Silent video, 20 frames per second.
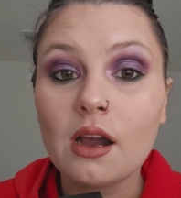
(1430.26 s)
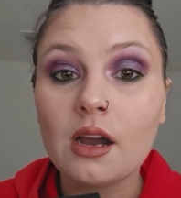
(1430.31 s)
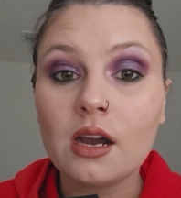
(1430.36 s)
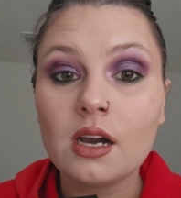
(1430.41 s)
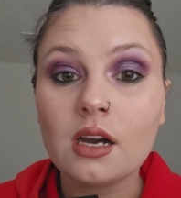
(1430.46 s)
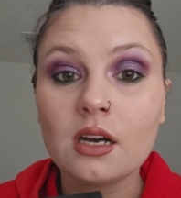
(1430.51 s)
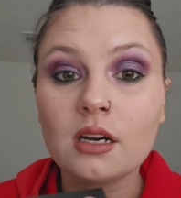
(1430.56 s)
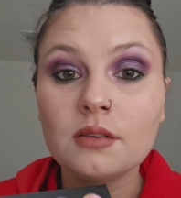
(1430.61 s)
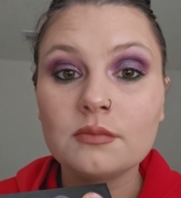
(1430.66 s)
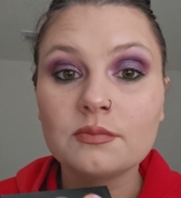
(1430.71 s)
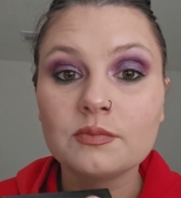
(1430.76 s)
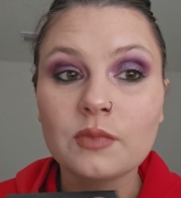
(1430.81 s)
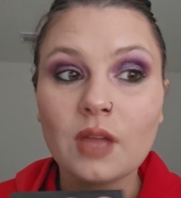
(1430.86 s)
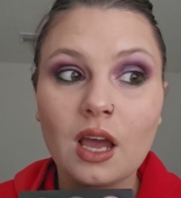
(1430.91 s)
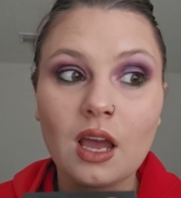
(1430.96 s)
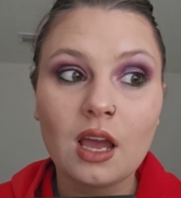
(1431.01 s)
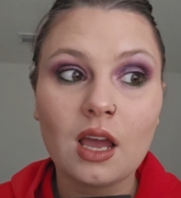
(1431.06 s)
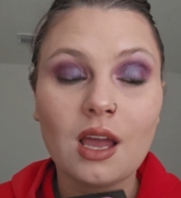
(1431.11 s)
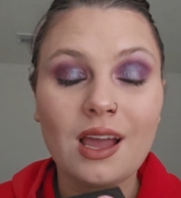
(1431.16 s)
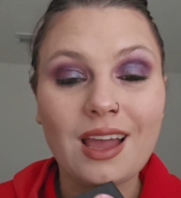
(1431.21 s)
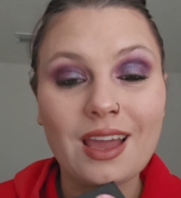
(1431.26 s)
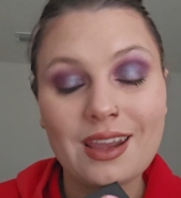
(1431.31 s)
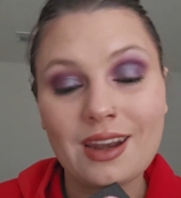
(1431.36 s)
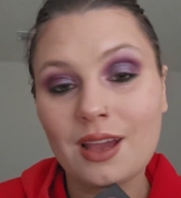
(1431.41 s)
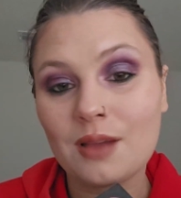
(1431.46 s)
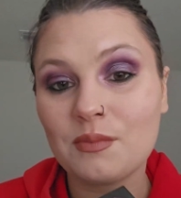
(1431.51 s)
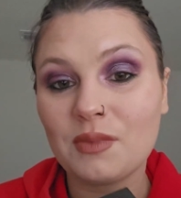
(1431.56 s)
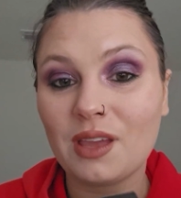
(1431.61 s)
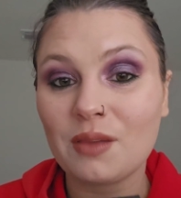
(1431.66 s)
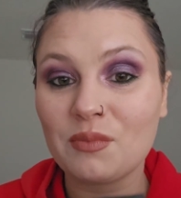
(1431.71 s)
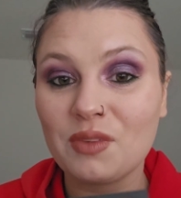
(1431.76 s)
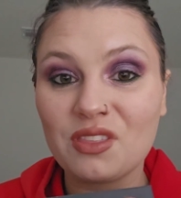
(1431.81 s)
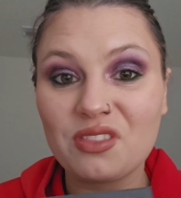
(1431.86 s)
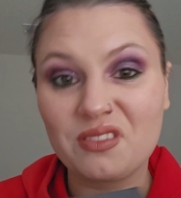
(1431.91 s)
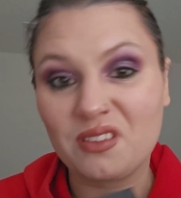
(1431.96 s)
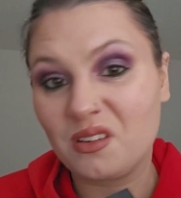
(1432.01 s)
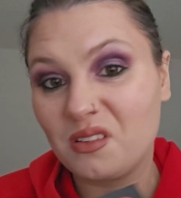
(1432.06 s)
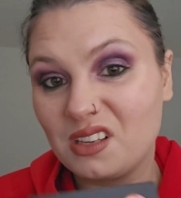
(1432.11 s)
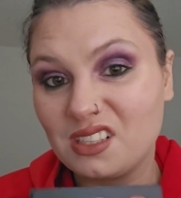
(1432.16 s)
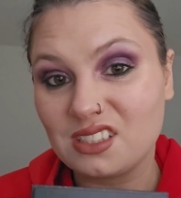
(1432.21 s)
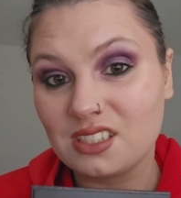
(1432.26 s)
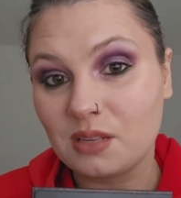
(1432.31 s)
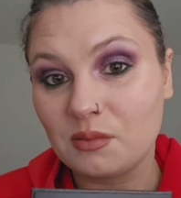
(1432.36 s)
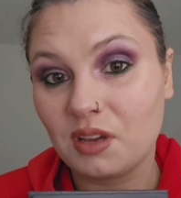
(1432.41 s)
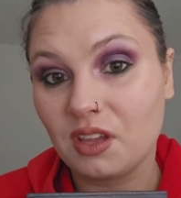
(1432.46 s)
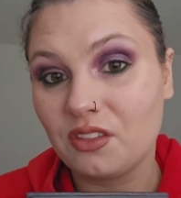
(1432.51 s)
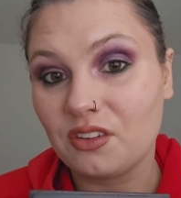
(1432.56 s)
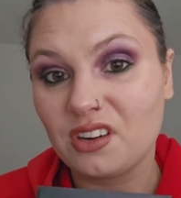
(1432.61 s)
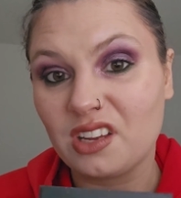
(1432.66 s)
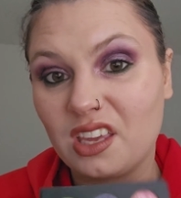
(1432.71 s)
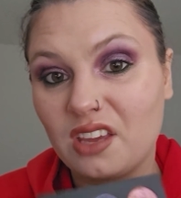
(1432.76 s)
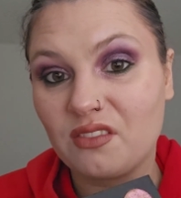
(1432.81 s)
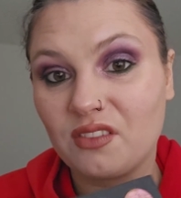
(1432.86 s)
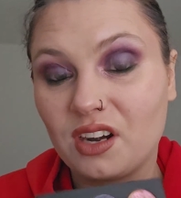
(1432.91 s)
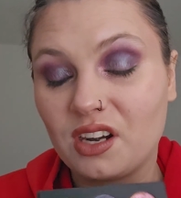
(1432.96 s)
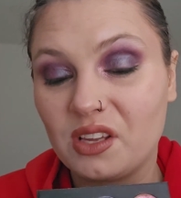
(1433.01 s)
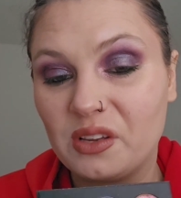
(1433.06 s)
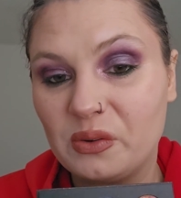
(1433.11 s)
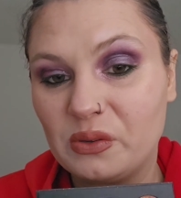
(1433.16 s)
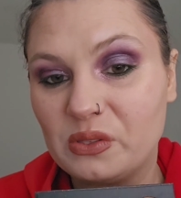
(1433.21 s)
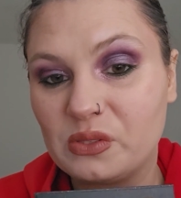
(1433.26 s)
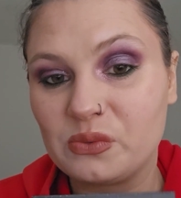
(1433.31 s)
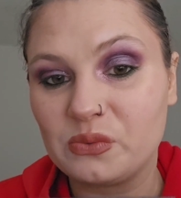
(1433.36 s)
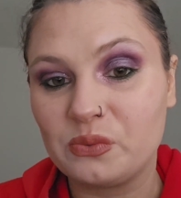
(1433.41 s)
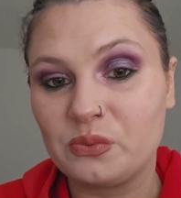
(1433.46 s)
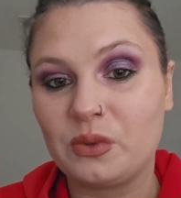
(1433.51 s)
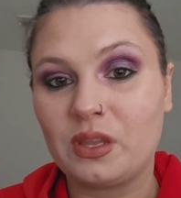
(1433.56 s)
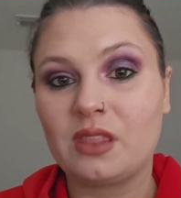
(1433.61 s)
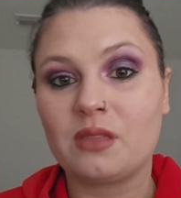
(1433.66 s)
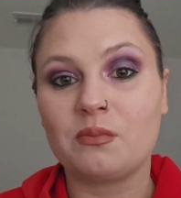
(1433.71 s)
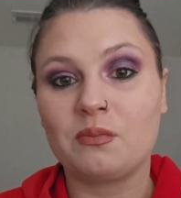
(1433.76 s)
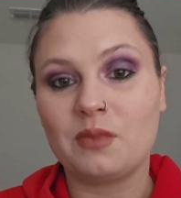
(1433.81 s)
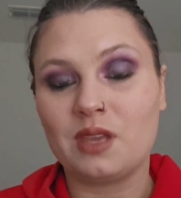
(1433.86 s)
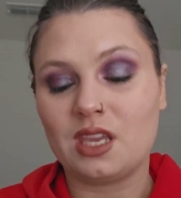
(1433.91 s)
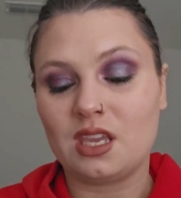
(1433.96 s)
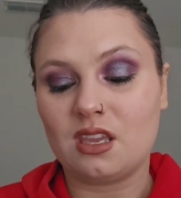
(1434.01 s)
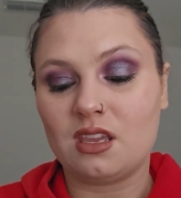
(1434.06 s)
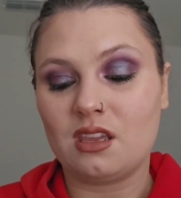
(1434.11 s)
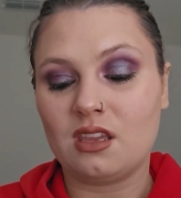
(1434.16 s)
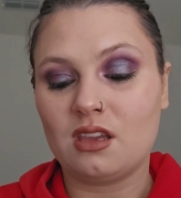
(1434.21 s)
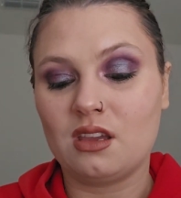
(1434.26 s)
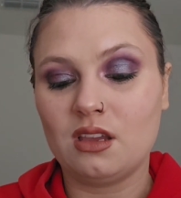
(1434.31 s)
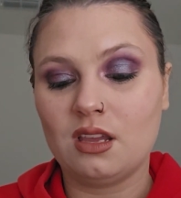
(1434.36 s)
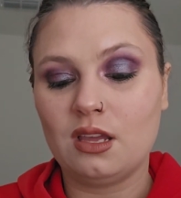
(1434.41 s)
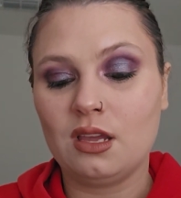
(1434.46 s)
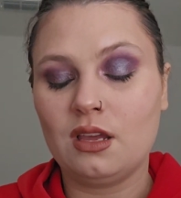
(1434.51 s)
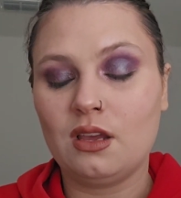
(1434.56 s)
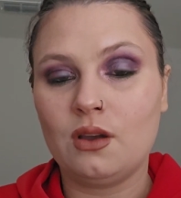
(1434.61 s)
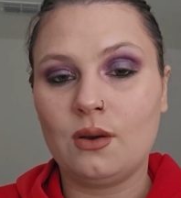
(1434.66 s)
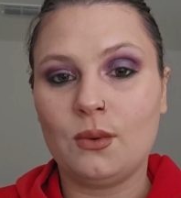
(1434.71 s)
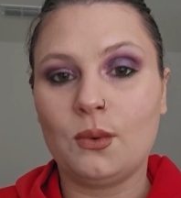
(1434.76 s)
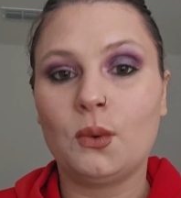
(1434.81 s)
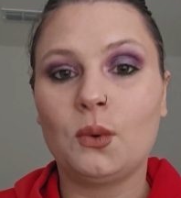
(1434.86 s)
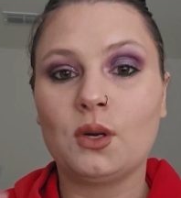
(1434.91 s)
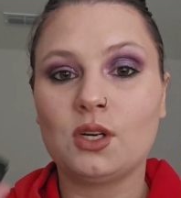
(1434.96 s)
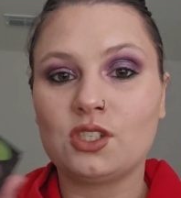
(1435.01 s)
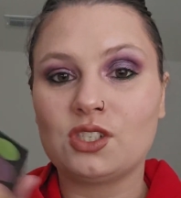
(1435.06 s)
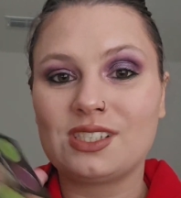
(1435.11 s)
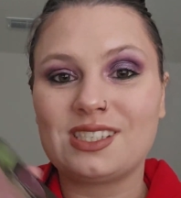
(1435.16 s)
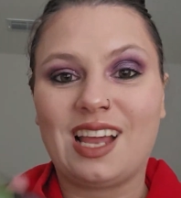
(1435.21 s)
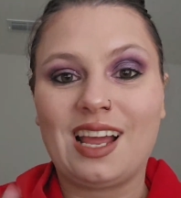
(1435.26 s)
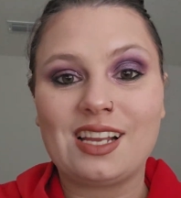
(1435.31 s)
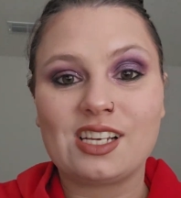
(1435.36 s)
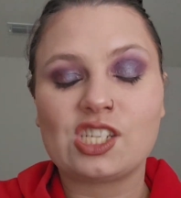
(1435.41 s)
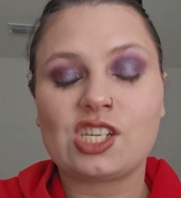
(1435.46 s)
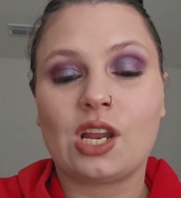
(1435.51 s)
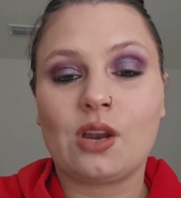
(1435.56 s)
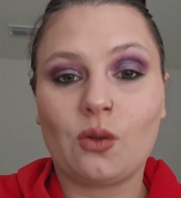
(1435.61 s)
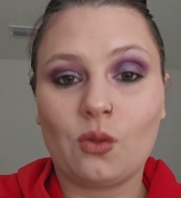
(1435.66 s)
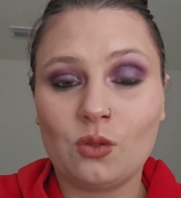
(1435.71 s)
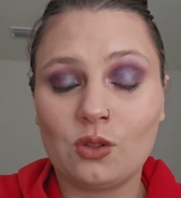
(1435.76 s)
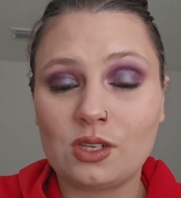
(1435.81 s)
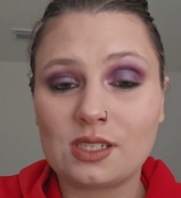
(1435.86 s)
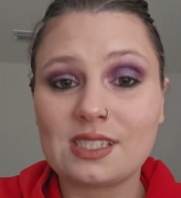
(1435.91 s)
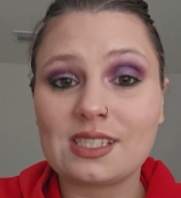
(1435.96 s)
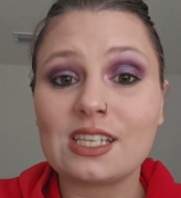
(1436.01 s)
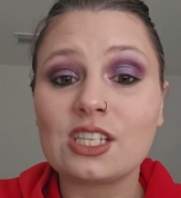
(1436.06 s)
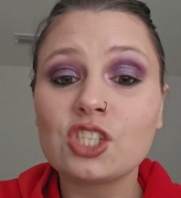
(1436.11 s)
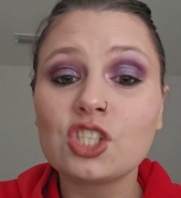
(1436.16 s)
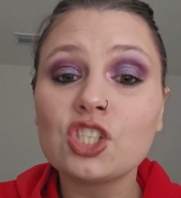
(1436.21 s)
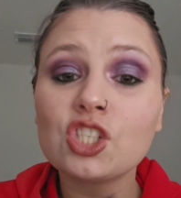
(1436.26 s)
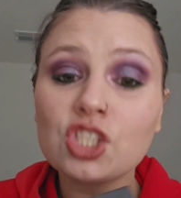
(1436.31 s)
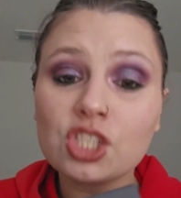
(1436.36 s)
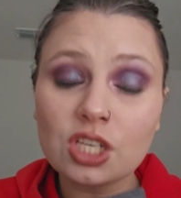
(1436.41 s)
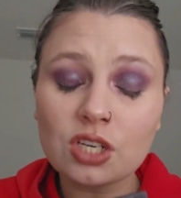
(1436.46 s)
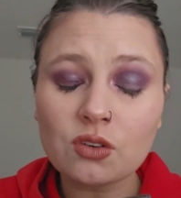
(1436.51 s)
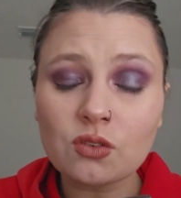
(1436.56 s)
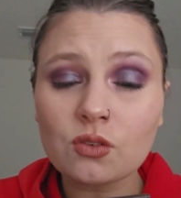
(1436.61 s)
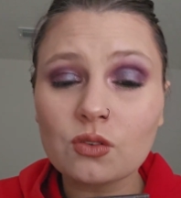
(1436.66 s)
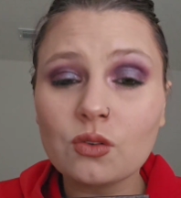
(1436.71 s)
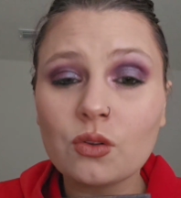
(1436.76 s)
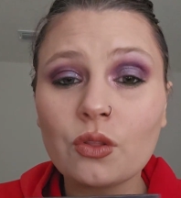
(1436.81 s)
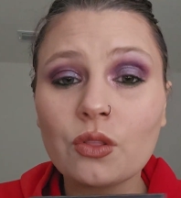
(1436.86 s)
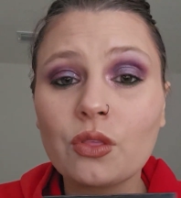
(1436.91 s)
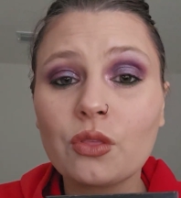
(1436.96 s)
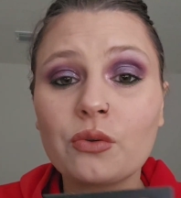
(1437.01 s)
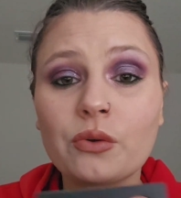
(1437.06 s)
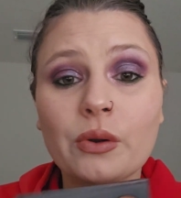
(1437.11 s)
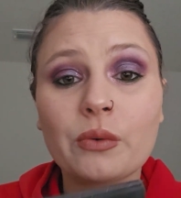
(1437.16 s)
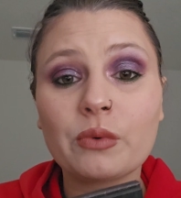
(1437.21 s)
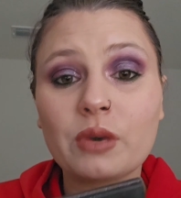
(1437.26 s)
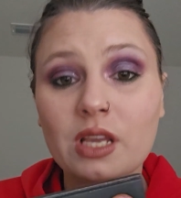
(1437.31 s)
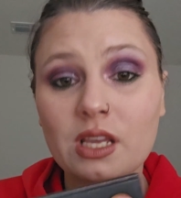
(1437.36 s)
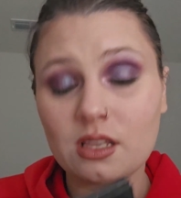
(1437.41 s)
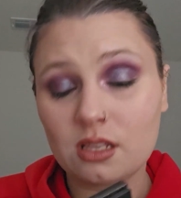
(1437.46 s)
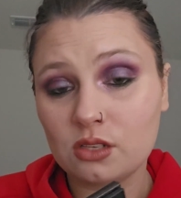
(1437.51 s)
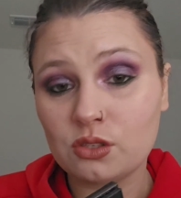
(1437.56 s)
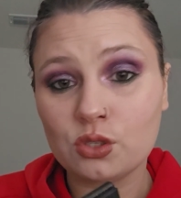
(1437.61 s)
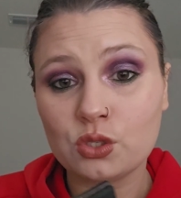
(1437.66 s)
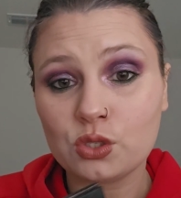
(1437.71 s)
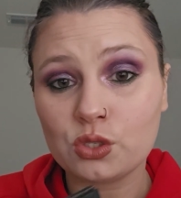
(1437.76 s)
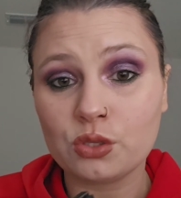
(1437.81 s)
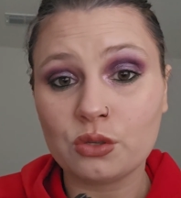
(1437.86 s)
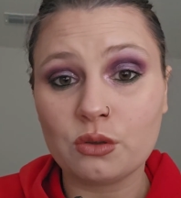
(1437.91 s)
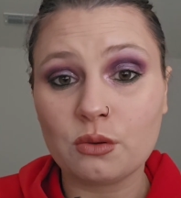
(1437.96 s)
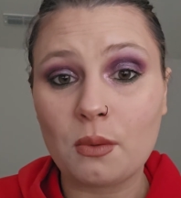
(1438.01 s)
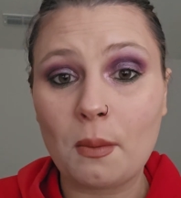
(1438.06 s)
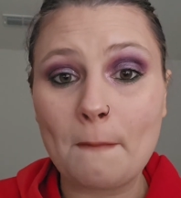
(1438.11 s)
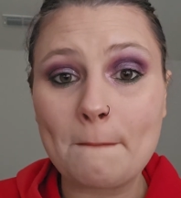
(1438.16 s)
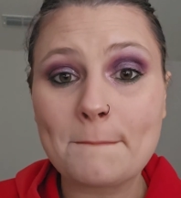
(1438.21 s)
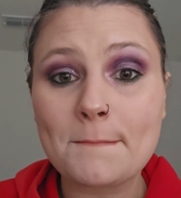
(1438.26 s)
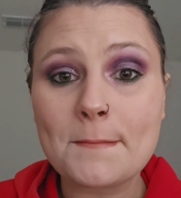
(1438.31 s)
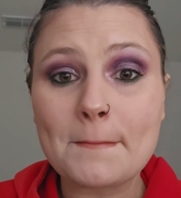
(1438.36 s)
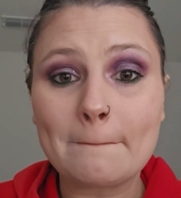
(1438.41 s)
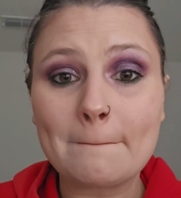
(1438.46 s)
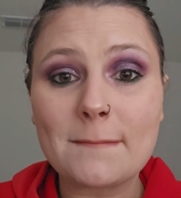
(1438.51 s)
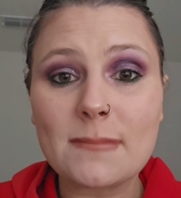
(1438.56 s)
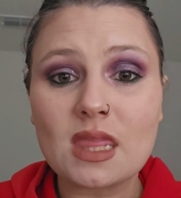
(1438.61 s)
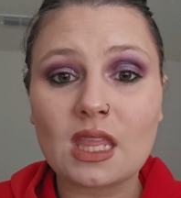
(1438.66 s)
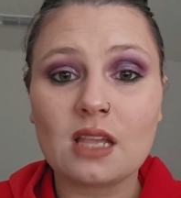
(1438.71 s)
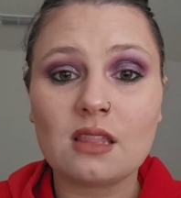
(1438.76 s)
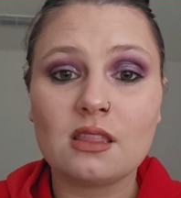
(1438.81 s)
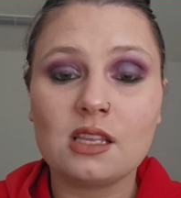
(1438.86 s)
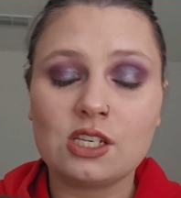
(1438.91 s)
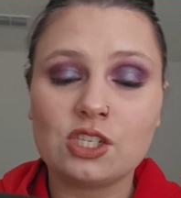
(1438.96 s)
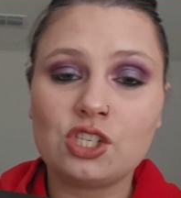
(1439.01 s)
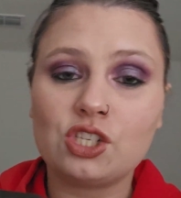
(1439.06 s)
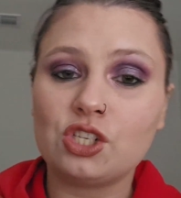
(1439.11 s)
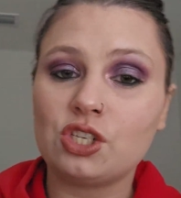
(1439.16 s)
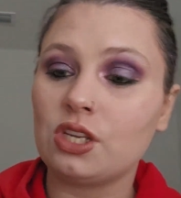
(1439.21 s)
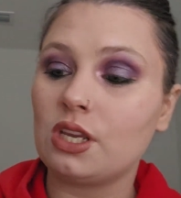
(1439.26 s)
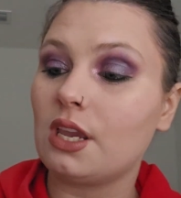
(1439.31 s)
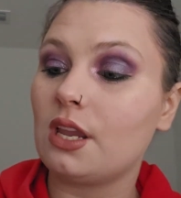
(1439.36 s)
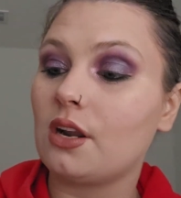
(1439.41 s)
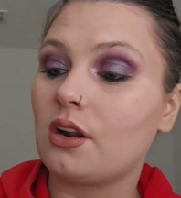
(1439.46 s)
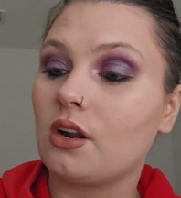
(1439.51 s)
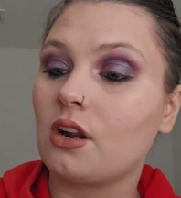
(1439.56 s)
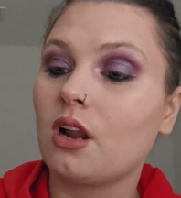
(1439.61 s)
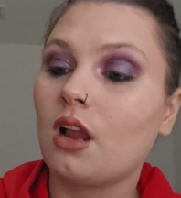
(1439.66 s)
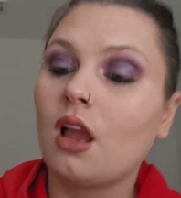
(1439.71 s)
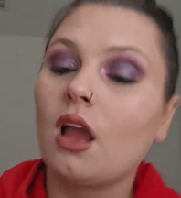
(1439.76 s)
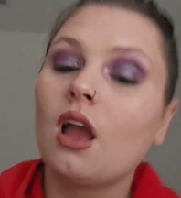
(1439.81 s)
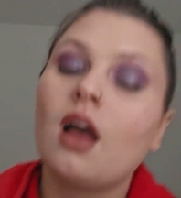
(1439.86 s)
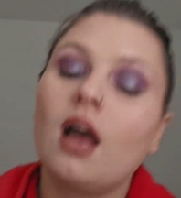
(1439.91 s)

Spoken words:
And I might be throwing some other get readies with me, or just eyeshadow looks in general thrown into this year.